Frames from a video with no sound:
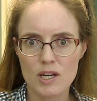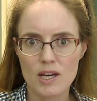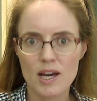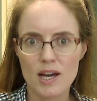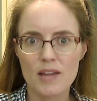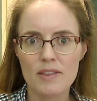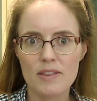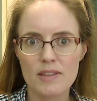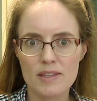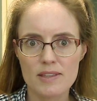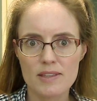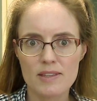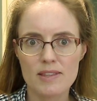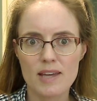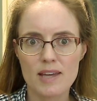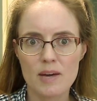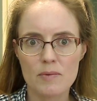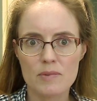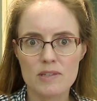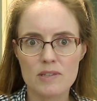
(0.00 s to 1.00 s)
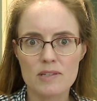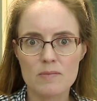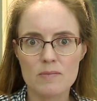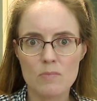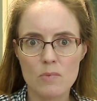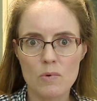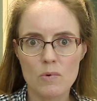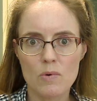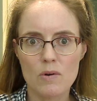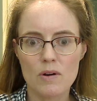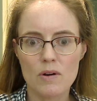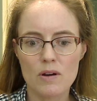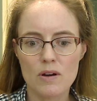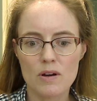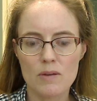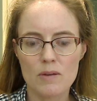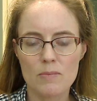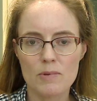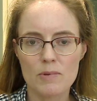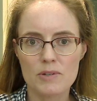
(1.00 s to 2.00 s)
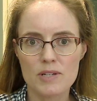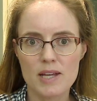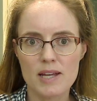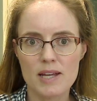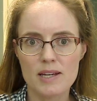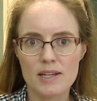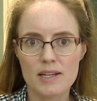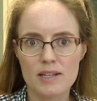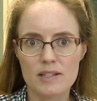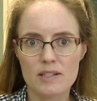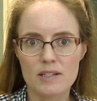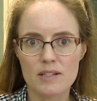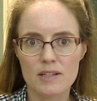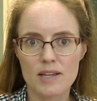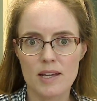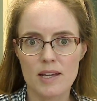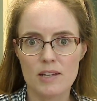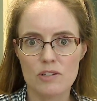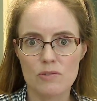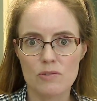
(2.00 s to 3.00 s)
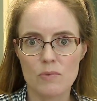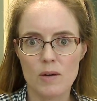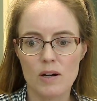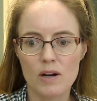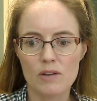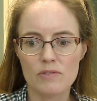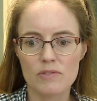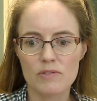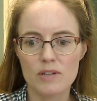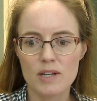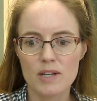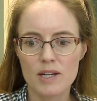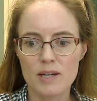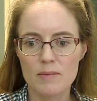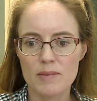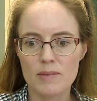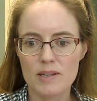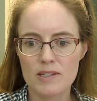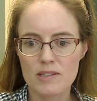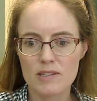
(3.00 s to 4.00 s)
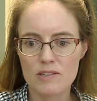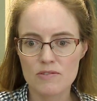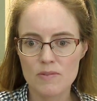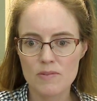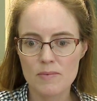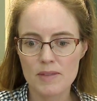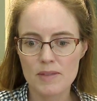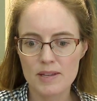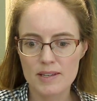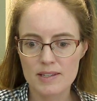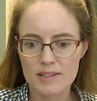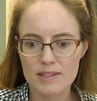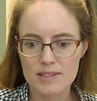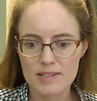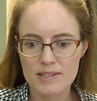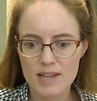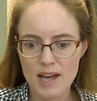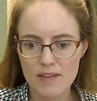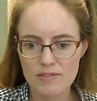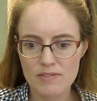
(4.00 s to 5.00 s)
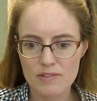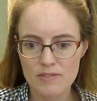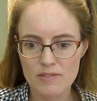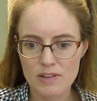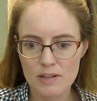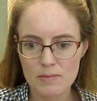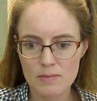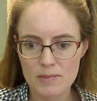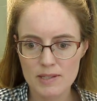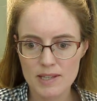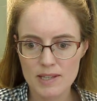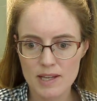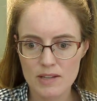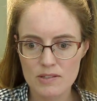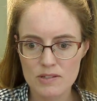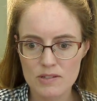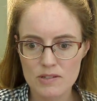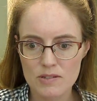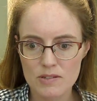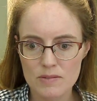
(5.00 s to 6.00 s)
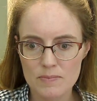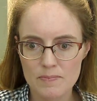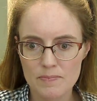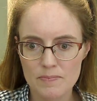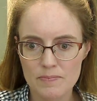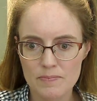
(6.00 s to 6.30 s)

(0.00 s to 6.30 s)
I think that one's more pertaining to K-12 because it's from the Staff Development Council.